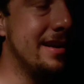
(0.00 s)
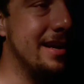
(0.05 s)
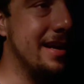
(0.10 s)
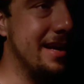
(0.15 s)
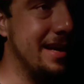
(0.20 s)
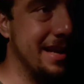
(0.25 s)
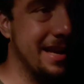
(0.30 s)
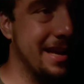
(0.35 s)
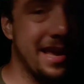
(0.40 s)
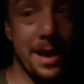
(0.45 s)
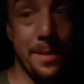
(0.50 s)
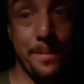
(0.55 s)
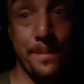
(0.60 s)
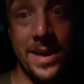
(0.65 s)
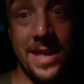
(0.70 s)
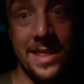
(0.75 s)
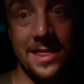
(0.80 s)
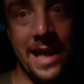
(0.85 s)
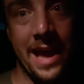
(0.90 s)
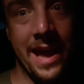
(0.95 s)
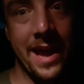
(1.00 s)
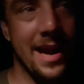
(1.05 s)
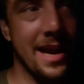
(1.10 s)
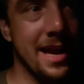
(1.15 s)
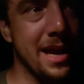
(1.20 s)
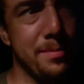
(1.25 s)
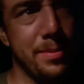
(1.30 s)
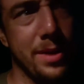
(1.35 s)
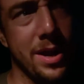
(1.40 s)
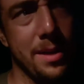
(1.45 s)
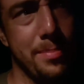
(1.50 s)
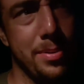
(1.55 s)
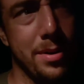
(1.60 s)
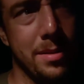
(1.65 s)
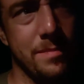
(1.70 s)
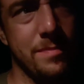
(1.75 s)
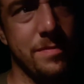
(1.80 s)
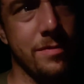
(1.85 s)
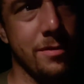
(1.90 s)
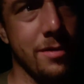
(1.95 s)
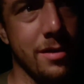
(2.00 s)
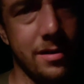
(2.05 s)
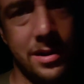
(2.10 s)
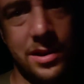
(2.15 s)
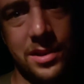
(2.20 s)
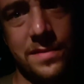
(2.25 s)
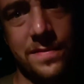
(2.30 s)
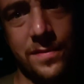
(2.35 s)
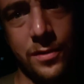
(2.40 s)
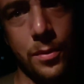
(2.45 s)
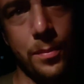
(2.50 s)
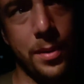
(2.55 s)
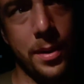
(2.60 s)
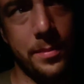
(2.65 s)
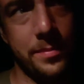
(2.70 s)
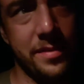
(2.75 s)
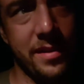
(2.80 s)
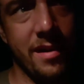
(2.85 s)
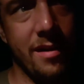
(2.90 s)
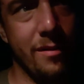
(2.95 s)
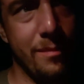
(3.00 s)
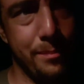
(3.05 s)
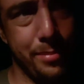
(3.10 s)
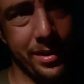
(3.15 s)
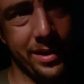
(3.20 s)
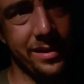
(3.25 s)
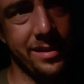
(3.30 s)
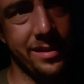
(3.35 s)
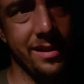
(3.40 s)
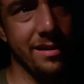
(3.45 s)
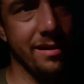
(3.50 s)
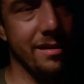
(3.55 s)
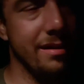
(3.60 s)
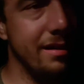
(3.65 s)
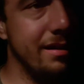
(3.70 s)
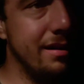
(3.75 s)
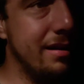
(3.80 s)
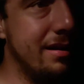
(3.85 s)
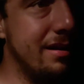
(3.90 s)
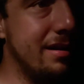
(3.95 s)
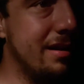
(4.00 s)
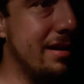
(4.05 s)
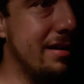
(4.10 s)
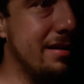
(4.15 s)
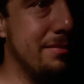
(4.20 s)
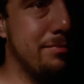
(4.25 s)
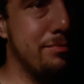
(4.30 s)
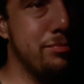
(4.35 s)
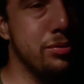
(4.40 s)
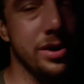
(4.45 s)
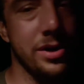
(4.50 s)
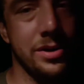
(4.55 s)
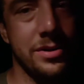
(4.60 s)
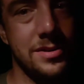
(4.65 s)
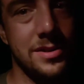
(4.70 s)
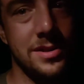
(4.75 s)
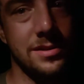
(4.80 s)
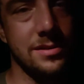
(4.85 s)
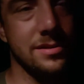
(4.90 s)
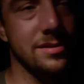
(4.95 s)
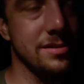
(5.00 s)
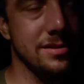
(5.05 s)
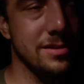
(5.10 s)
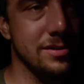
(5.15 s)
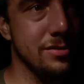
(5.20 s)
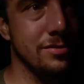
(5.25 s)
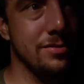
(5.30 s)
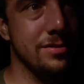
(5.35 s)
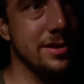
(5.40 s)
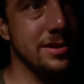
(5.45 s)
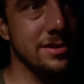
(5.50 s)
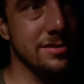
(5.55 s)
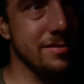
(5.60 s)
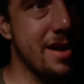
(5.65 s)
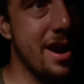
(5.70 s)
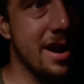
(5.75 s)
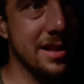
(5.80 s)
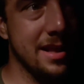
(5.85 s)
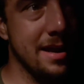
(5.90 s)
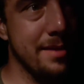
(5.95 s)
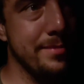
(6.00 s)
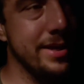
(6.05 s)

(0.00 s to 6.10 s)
And you can't beat that. I got to buy a pump for it because fuel pumps out. Big deal. Put new seals and solenoids and rock that